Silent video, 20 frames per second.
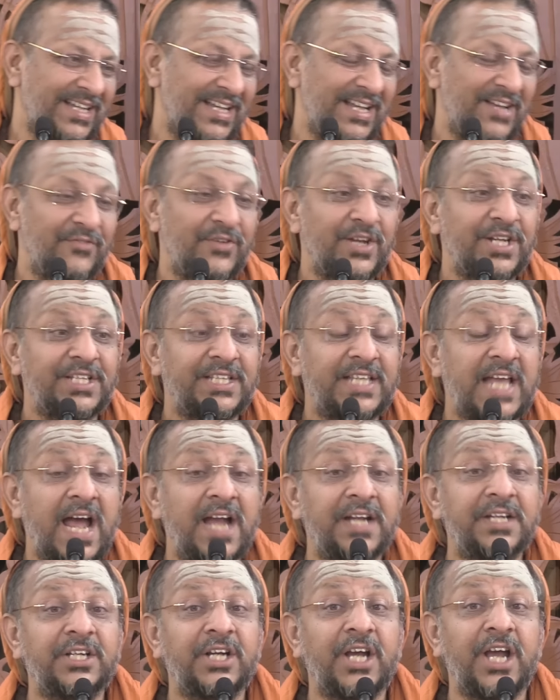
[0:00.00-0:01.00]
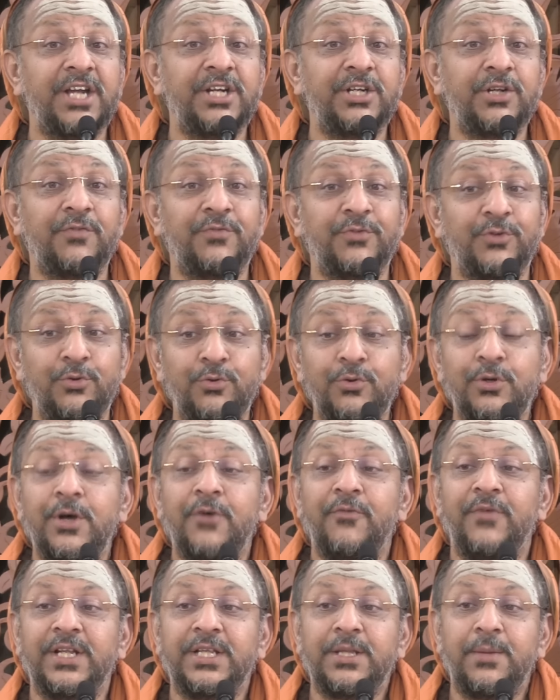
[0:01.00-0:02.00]
When that kind of,
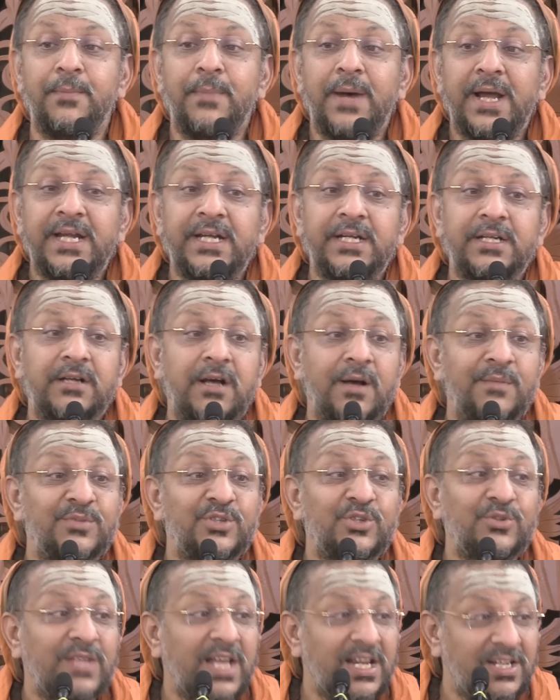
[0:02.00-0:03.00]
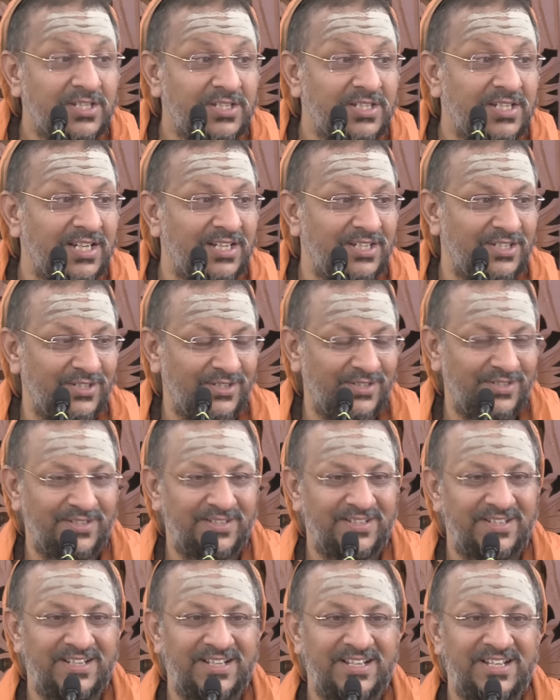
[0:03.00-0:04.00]
when the mind comes to that state,
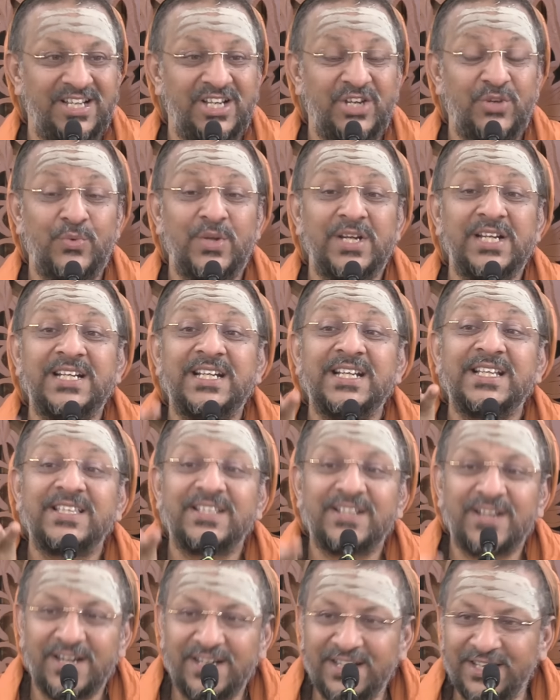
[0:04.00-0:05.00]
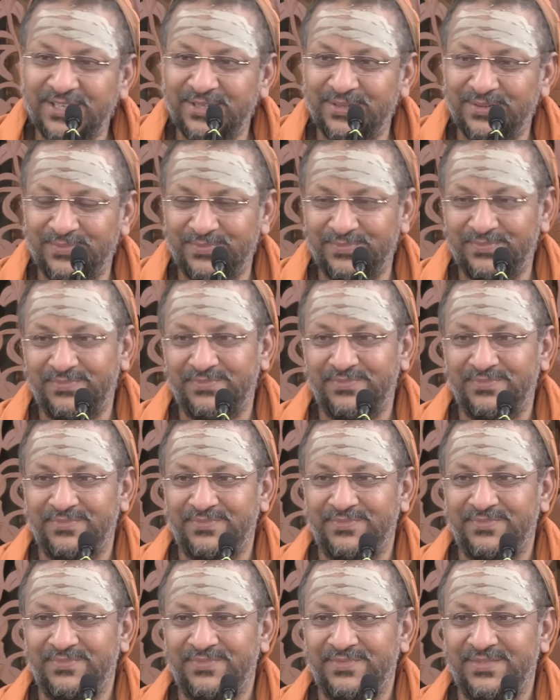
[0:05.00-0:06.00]
when it is ready,
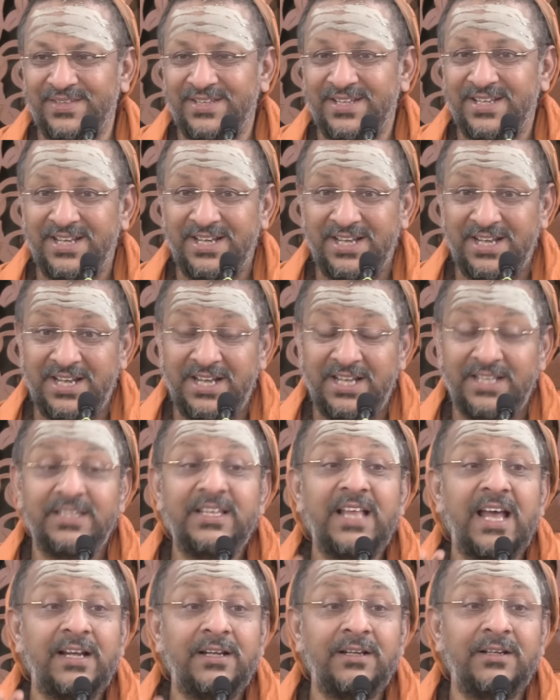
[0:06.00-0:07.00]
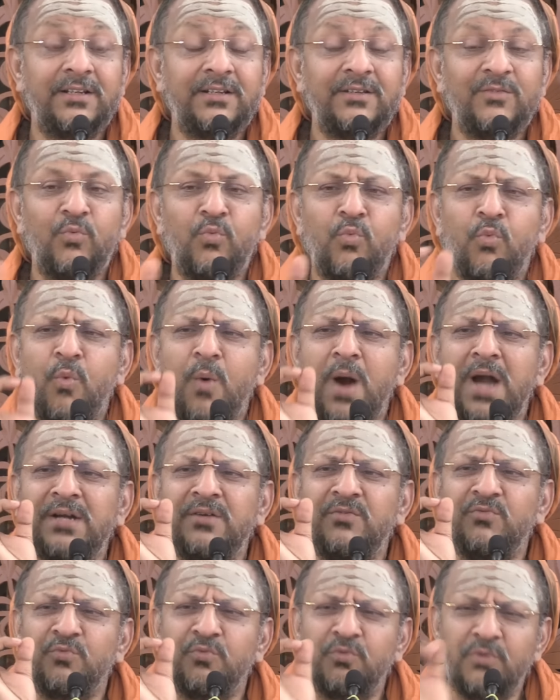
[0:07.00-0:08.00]
then
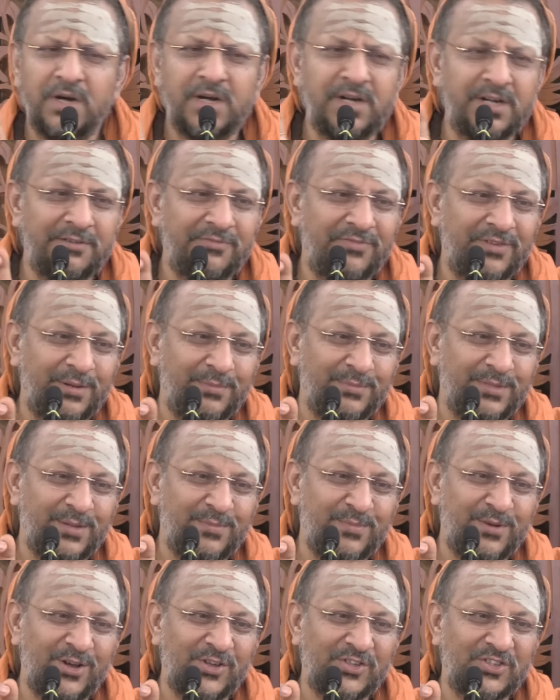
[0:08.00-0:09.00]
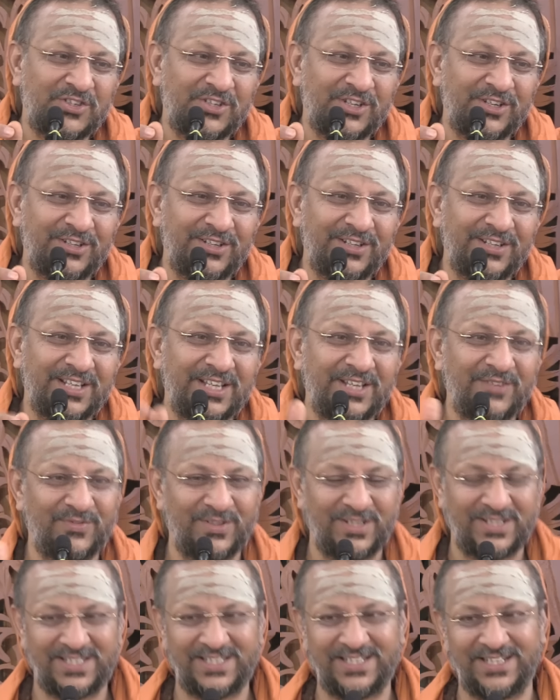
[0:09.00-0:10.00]
one word from the master, he
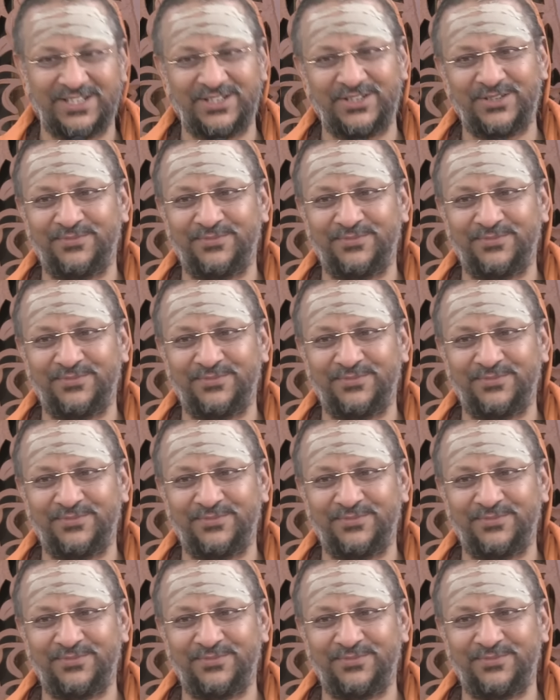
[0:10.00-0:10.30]
will sit.